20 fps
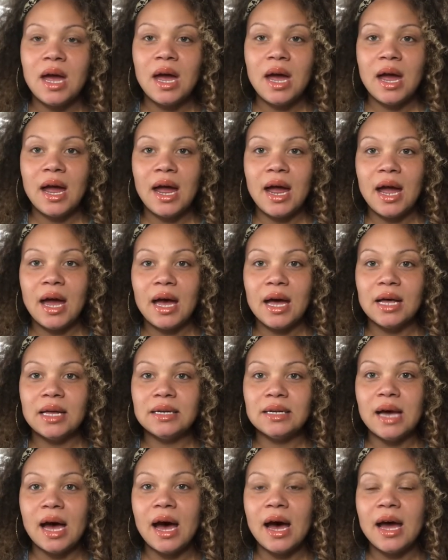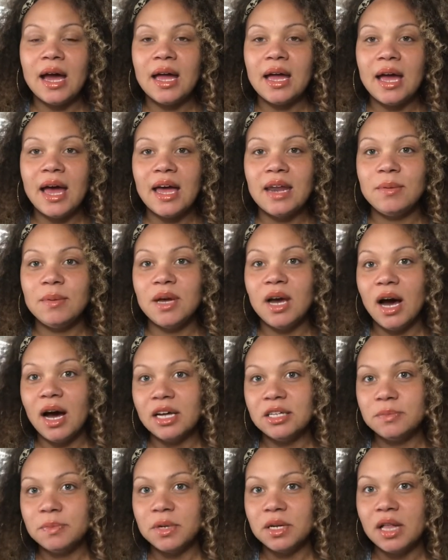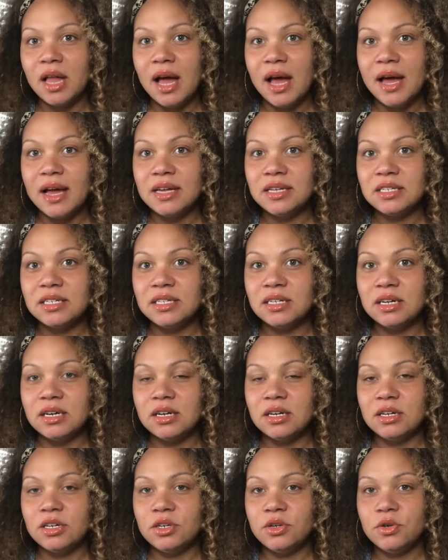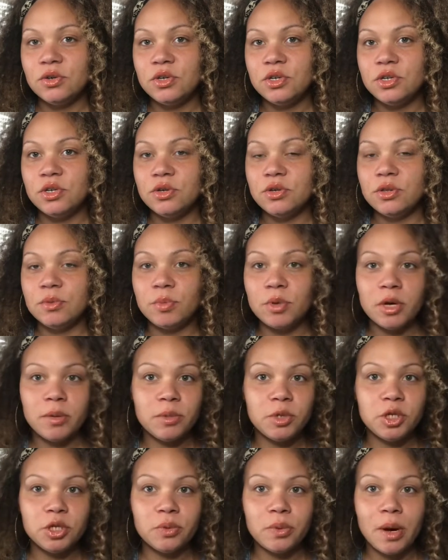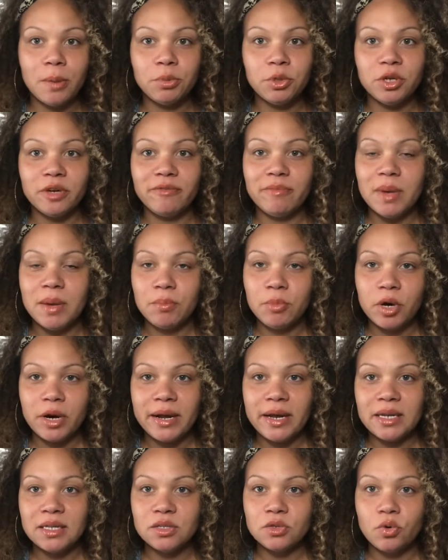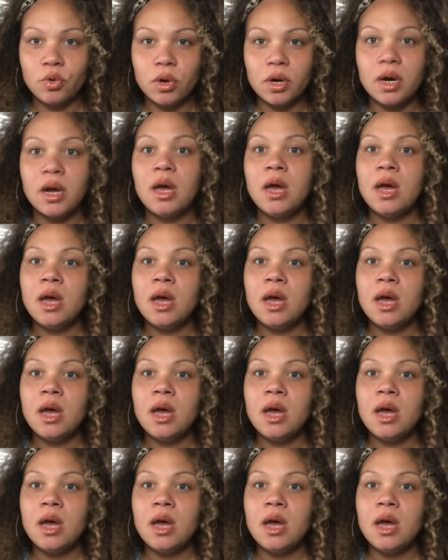and I had to be hospitalized due to the premature rupture of membranes, or